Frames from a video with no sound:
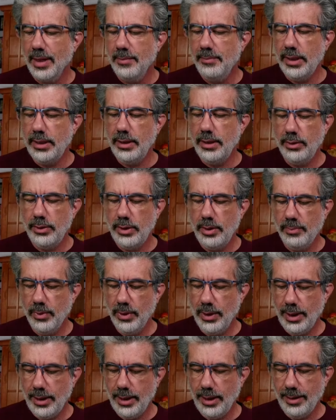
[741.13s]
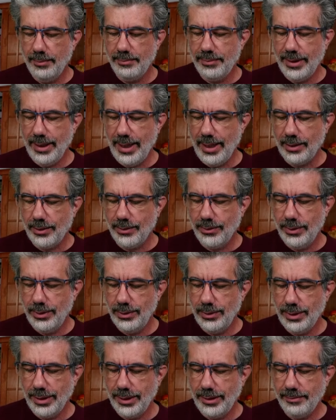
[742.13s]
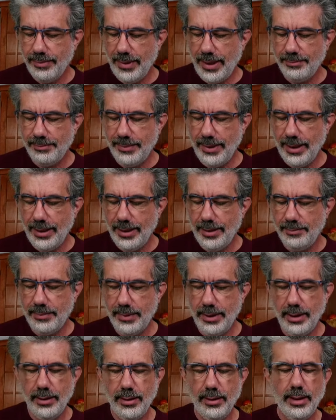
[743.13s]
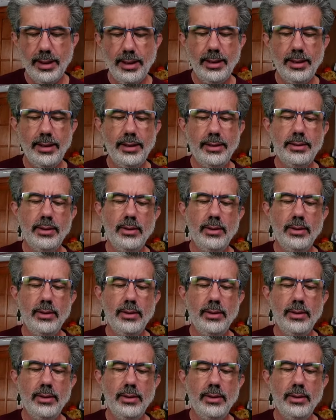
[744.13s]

But, you brought up that cruise. Let's pop that up there.